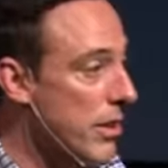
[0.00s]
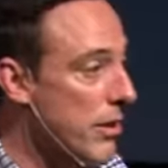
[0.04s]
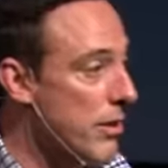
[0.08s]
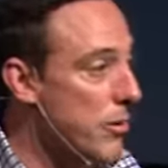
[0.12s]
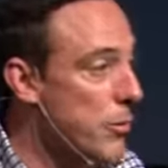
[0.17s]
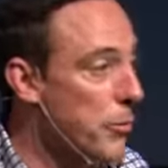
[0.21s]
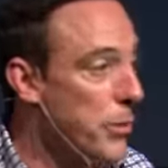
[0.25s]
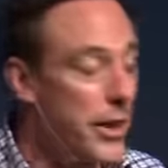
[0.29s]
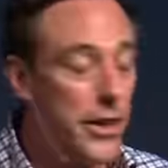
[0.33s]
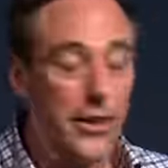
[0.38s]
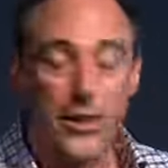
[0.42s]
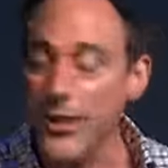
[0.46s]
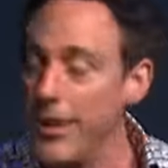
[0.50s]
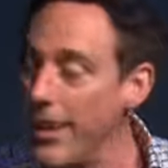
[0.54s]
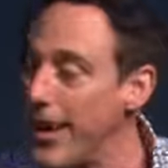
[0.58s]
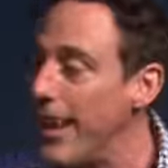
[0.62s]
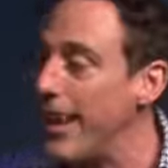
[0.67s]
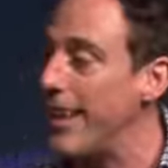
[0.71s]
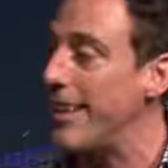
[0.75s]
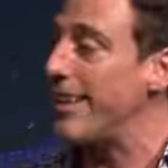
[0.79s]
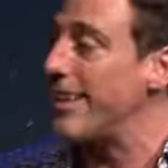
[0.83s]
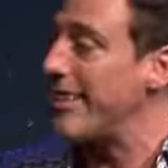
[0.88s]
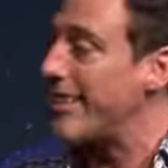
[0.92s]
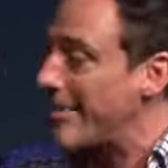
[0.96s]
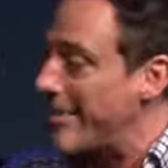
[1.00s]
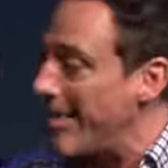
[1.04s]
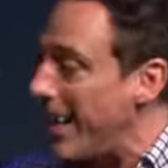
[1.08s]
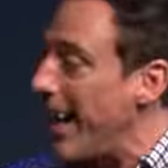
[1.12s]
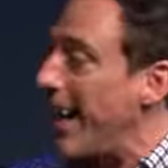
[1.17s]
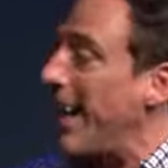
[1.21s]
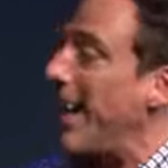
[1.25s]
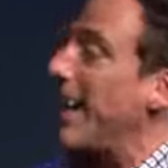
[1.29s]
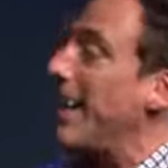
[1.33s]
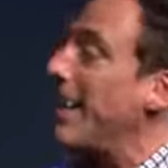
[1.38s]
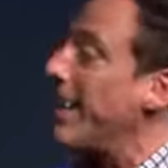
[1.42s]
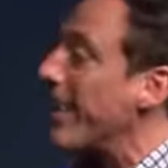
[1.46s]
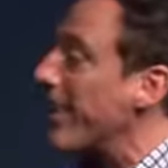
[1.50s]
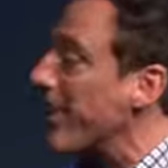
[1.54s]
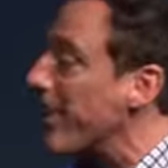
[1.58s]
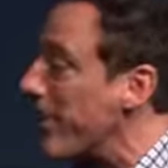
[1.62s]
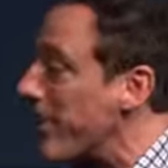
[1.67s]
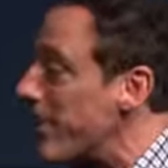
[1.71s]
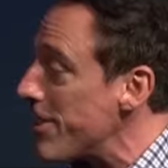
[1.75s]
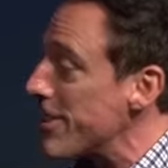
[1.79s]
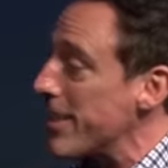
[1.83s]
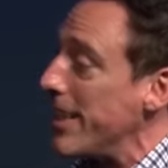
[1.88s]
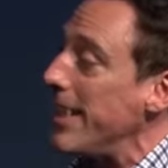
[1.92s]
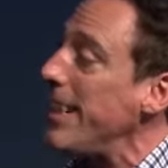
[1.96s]
We're not dead in
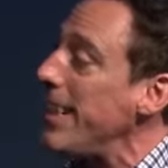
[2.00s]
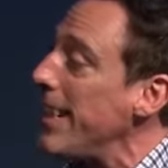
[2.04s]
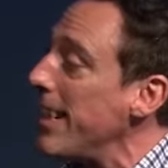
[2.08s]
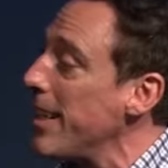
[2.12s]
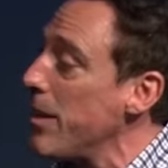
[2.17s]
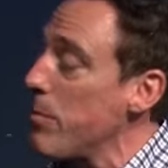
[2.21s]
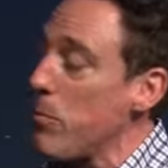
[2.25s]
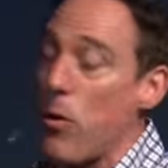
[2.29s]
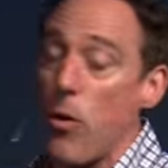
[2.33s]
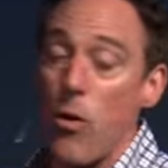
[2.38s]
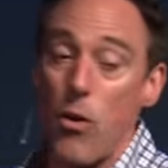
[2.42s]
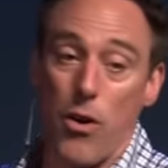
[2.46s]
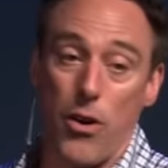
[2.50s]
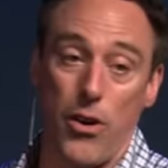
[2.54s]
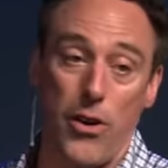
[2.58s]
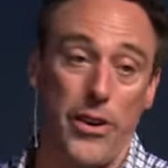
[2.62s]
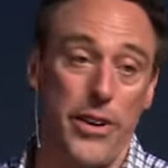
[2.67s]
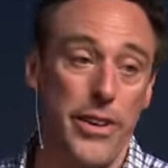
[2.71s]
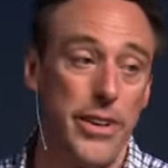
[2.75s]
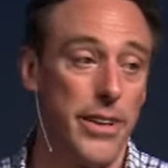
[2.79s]
our sin anymore.